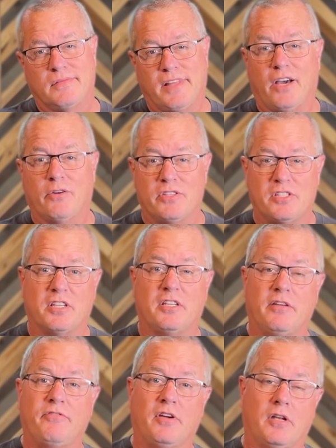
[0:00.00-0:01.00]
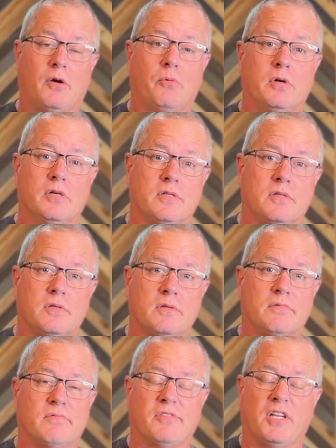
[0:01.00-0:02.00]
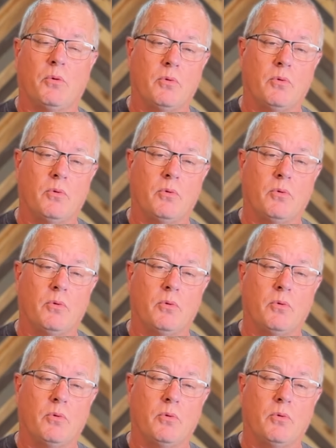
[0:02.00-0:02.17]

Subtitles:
how insignificant I was, that I